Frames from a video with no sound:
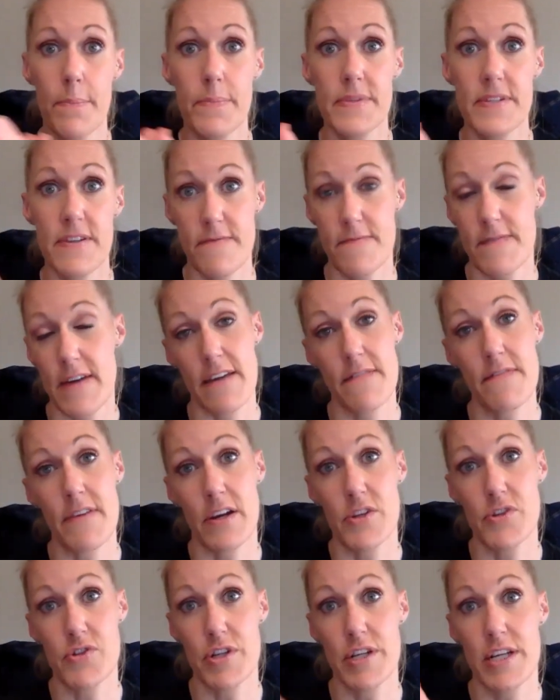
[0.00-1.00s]
to
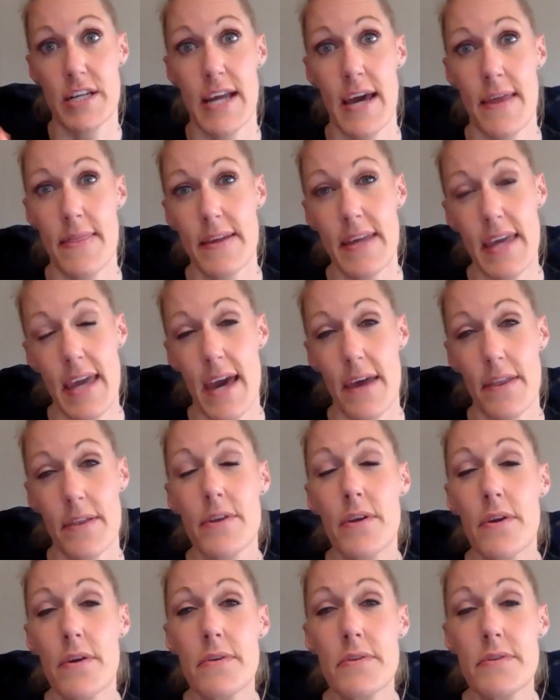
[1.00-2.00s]
$500, and on the
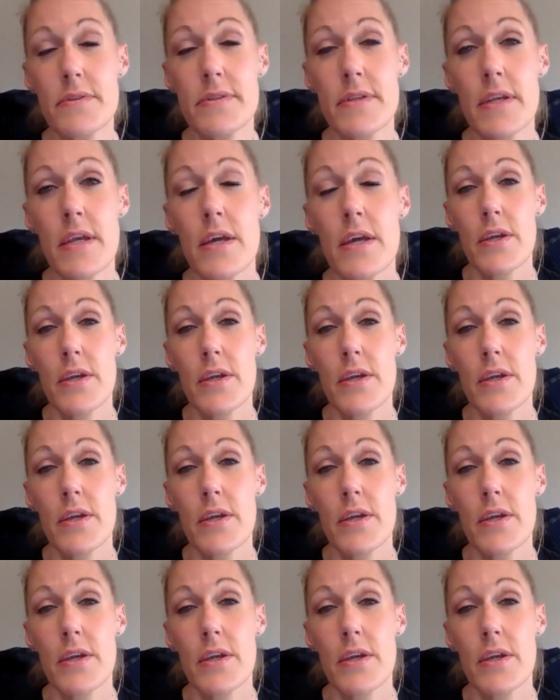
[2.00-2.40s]
calendars